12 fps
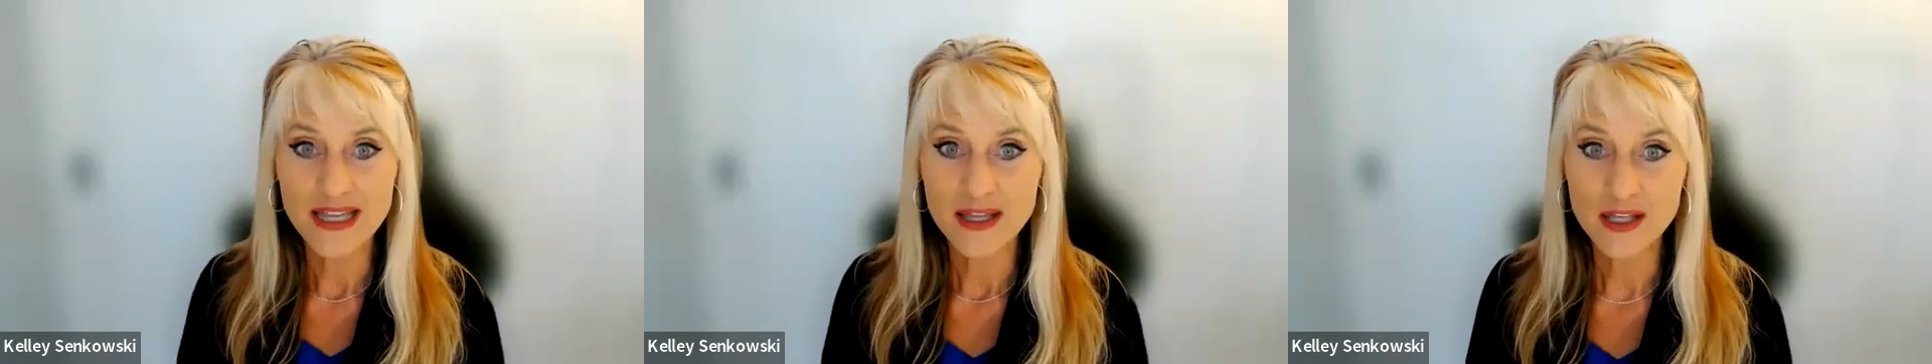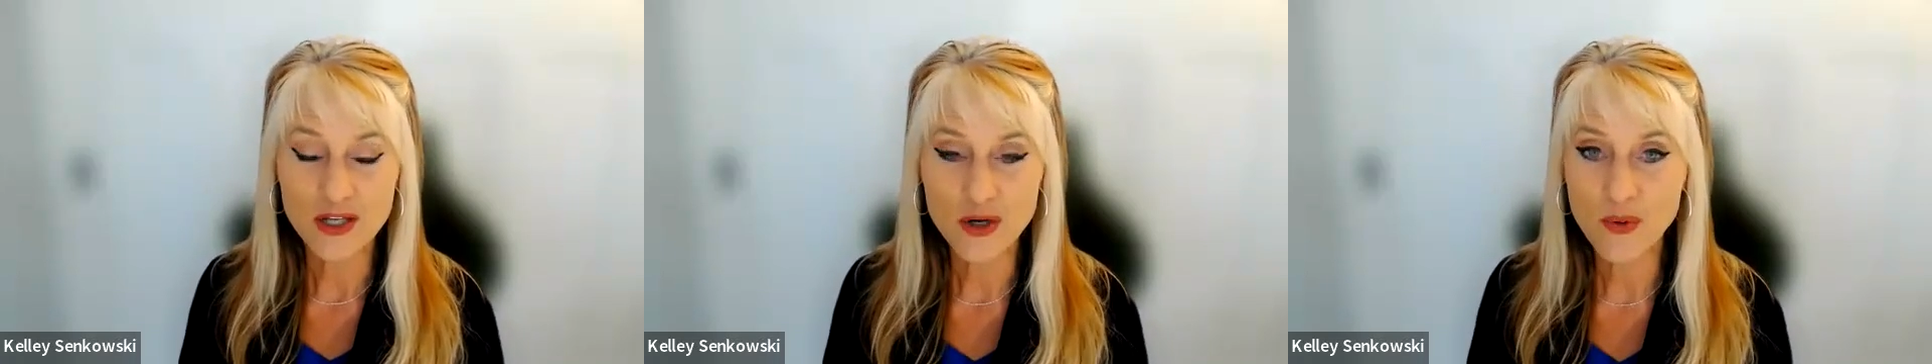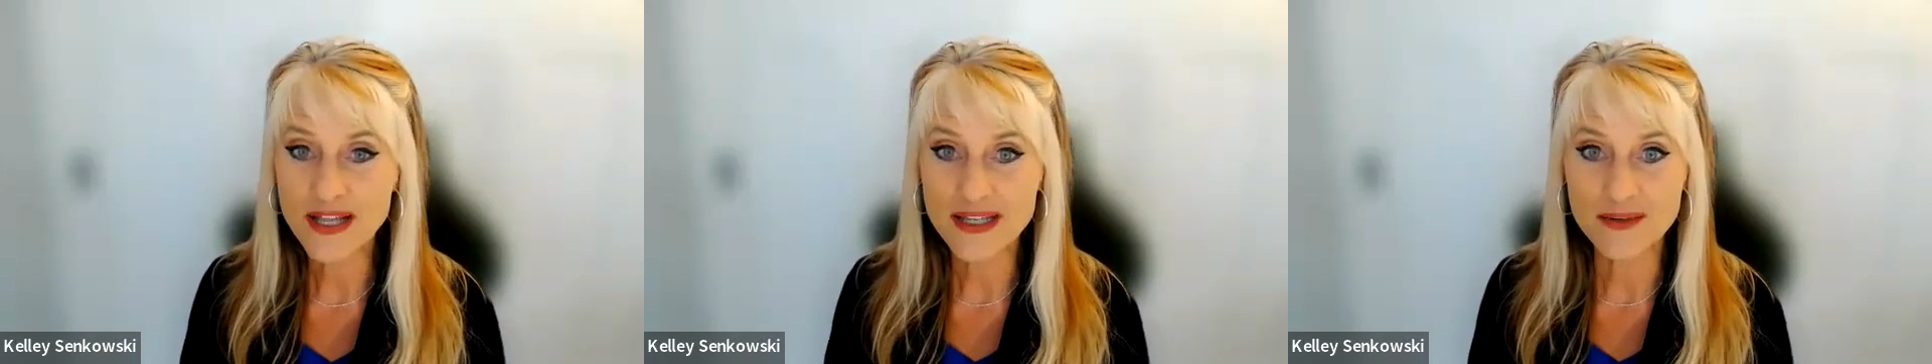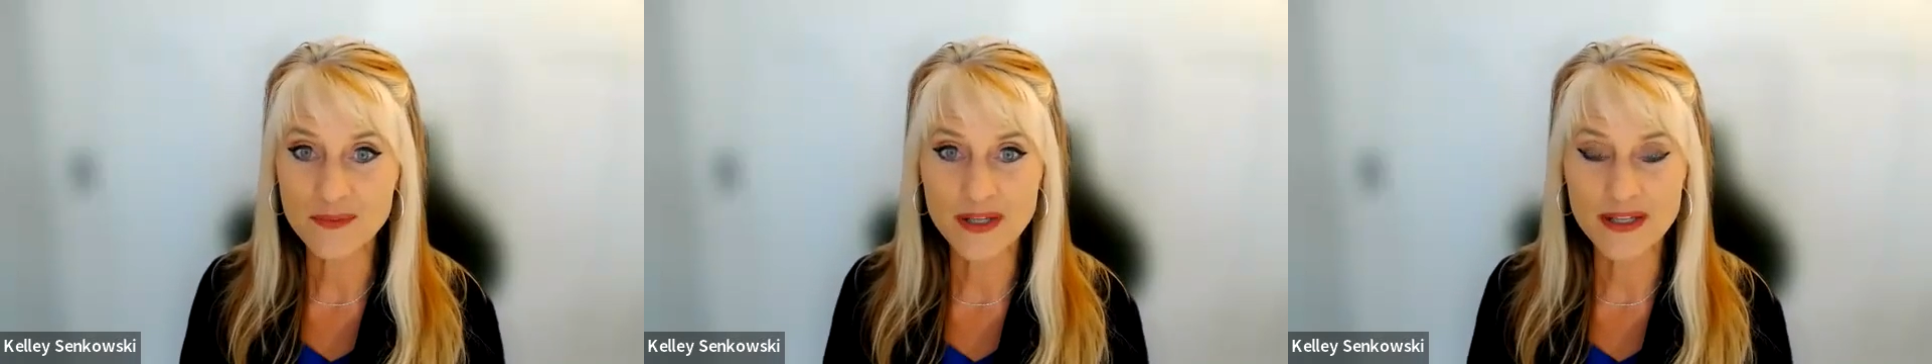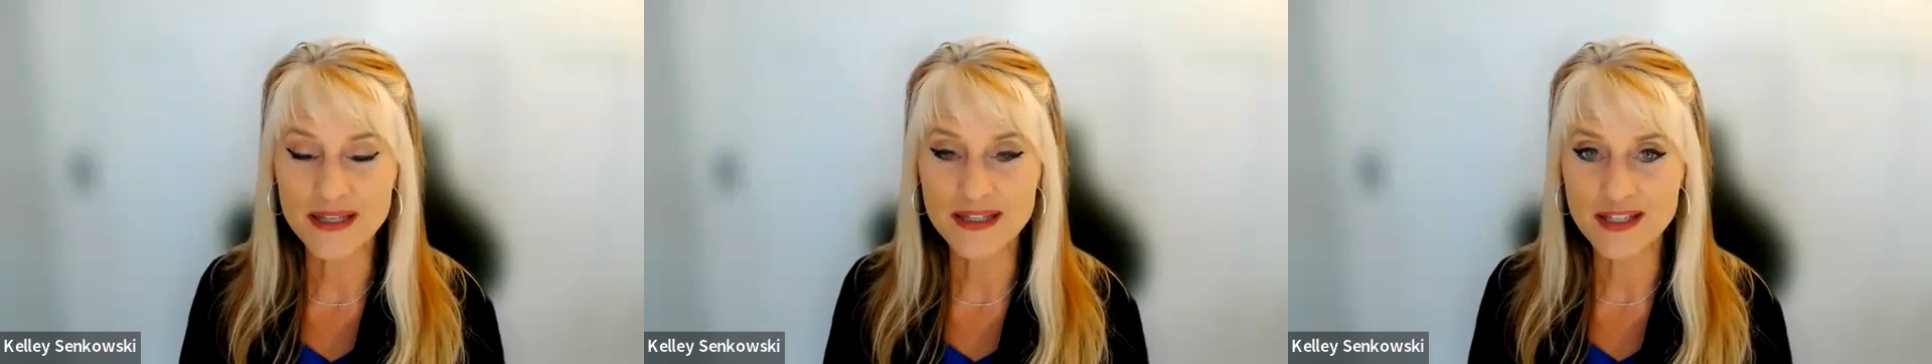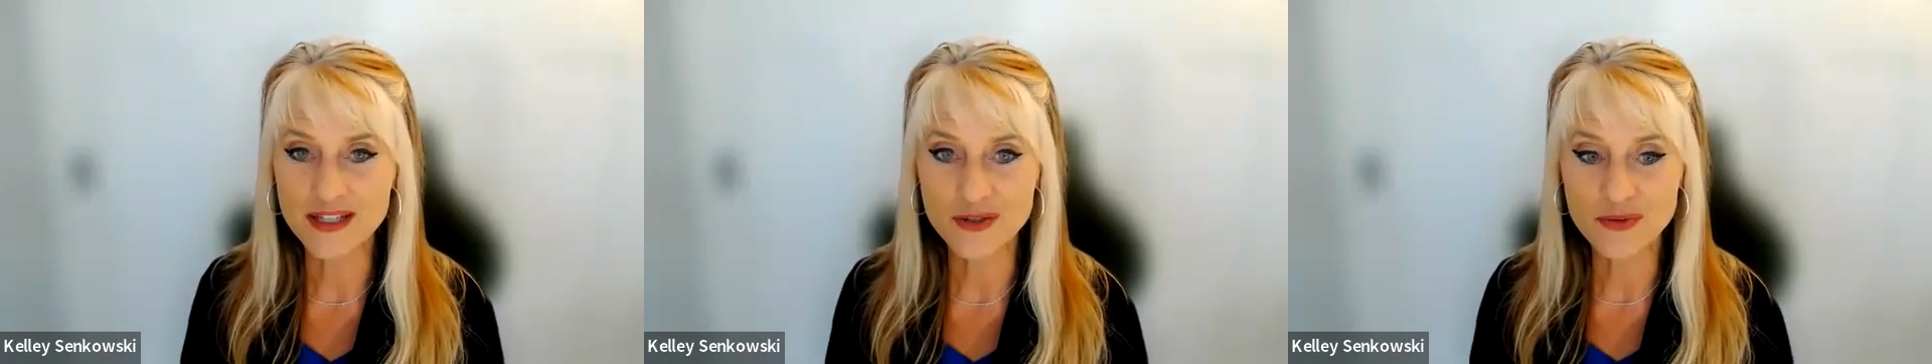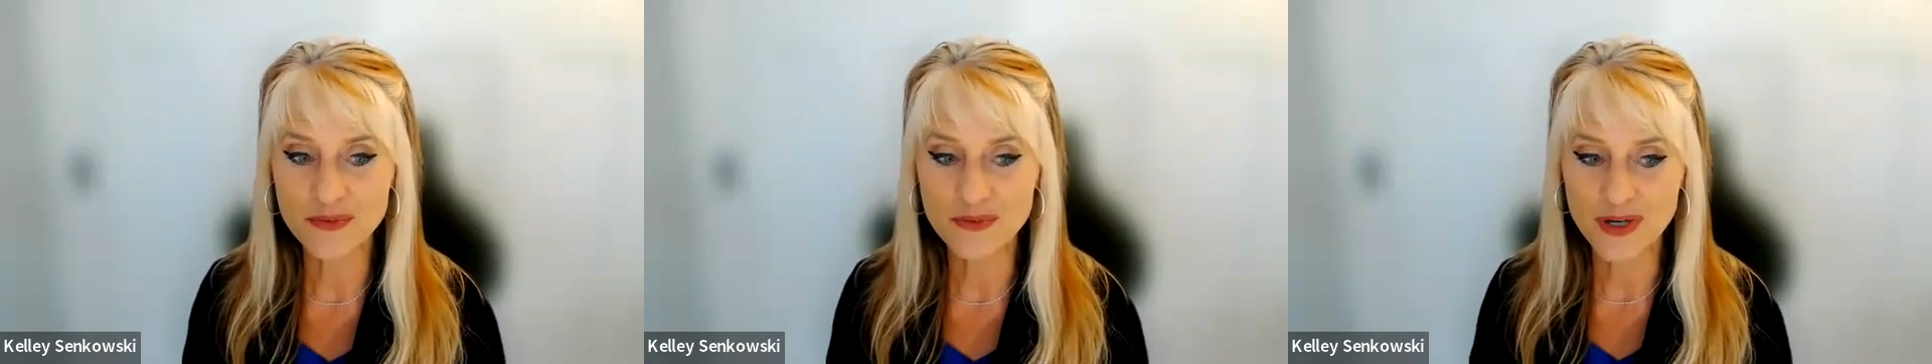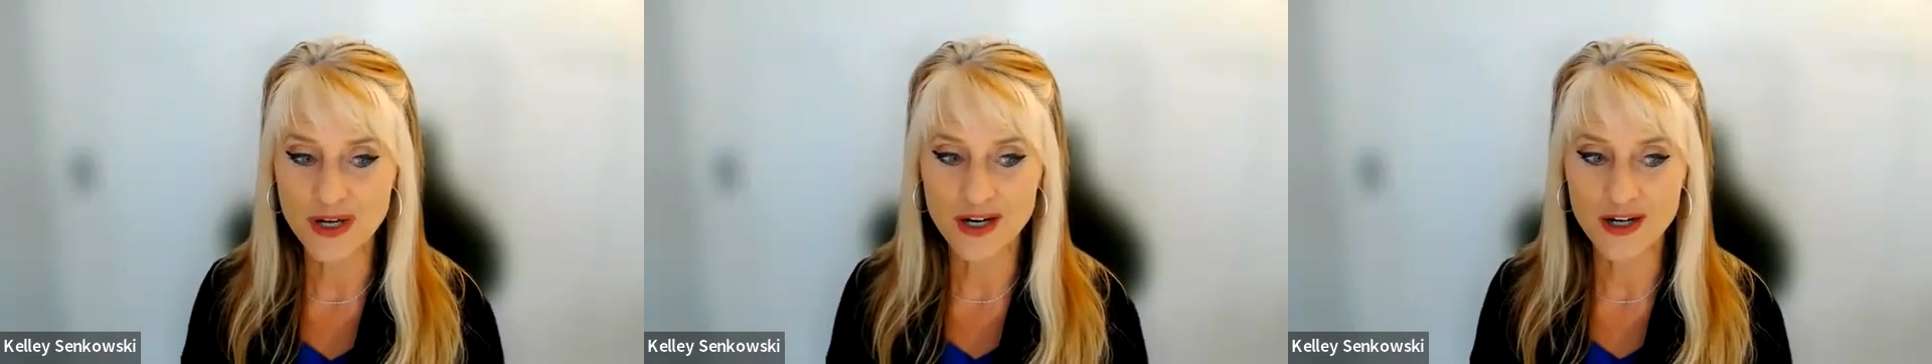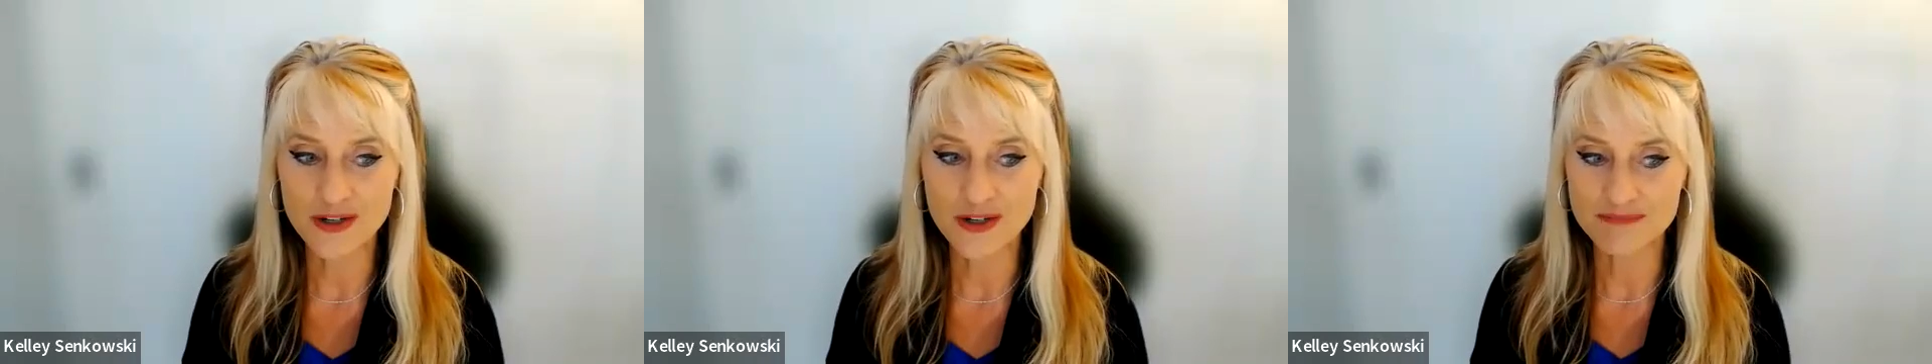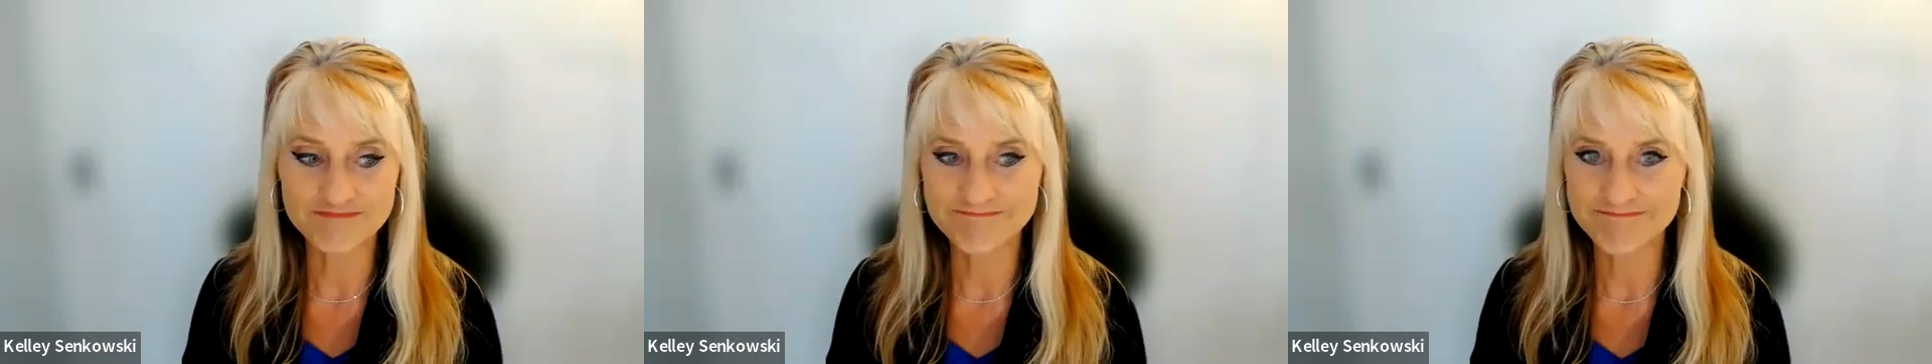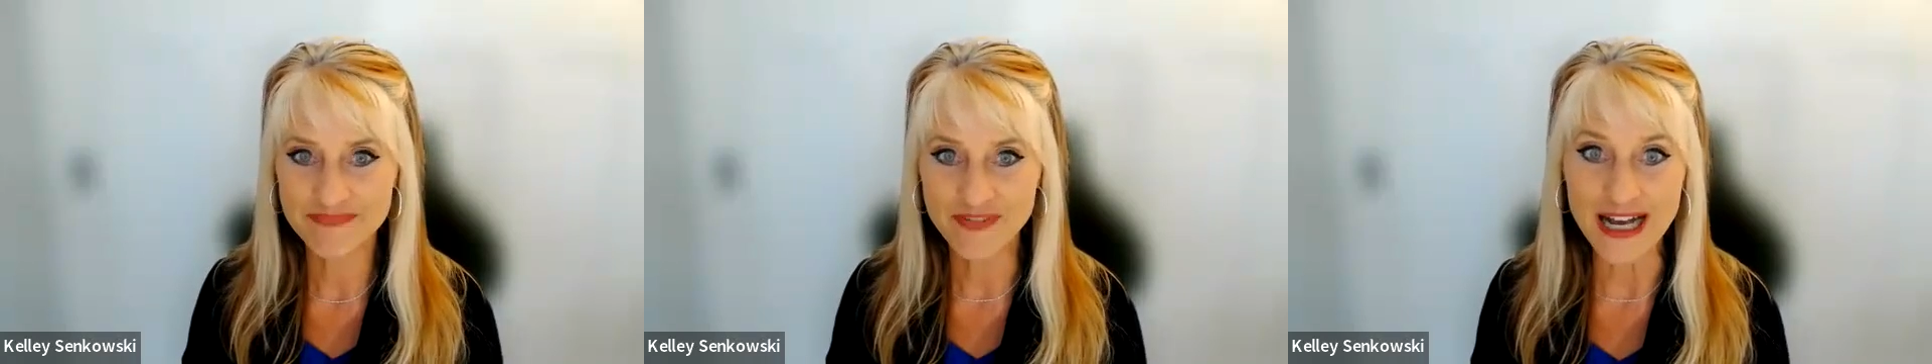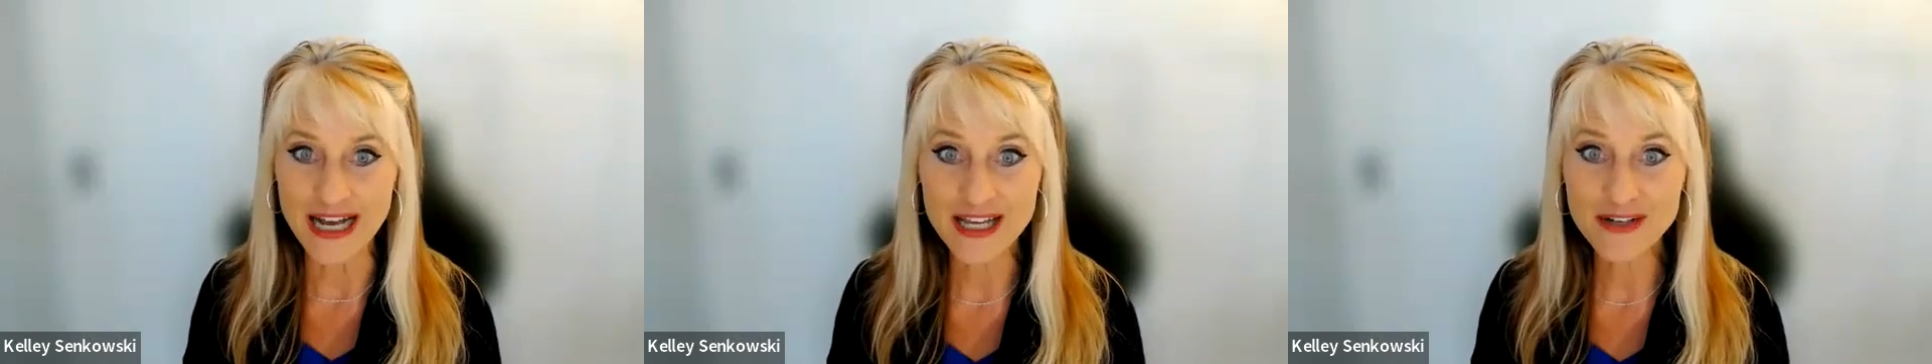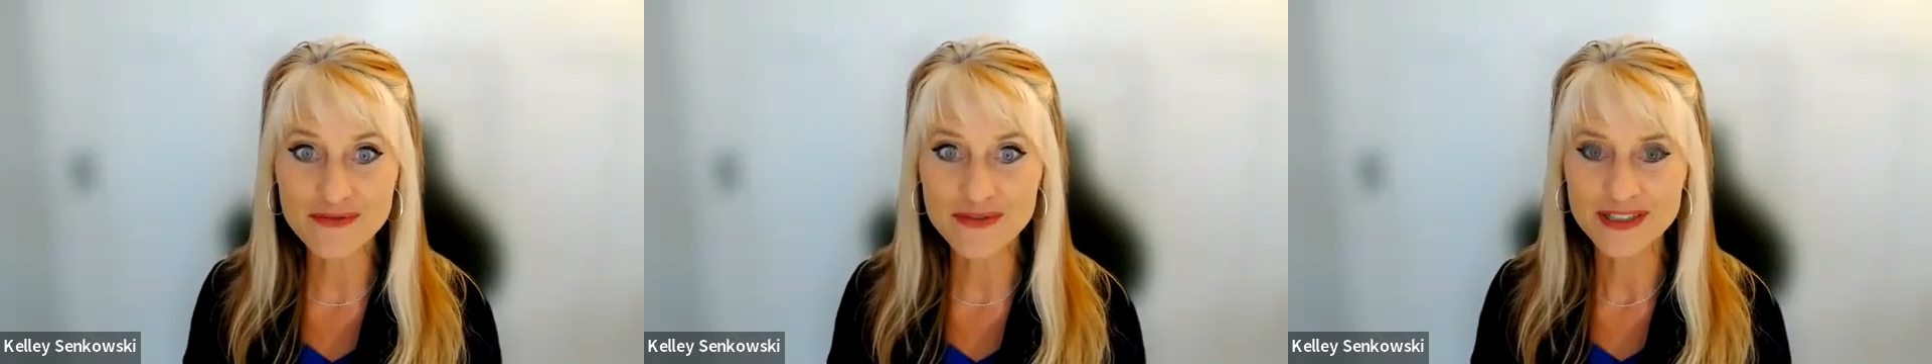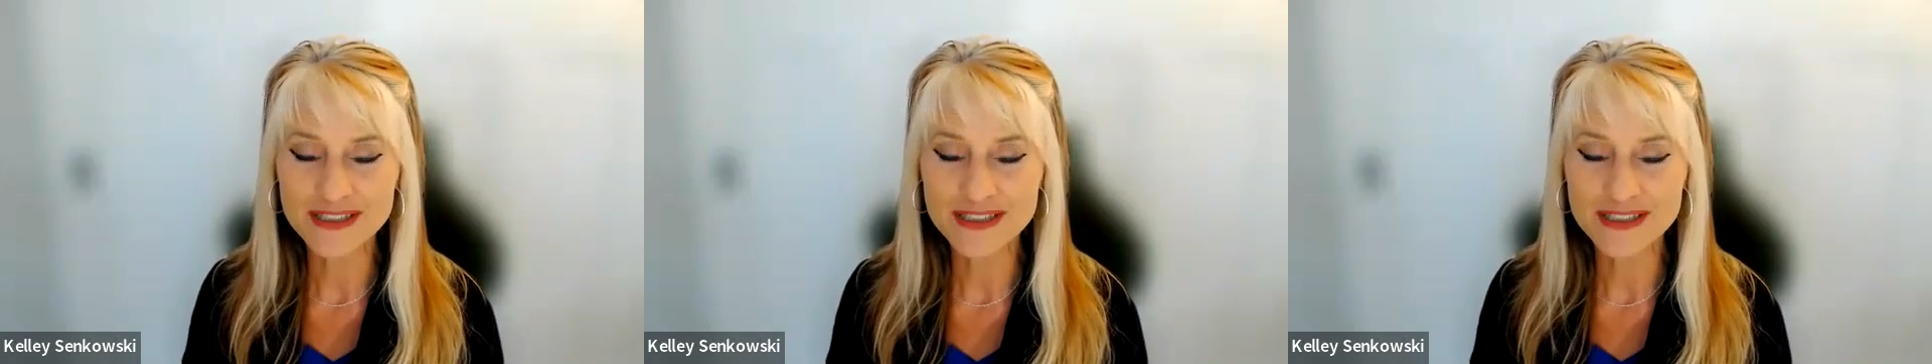You know what? When you are 5,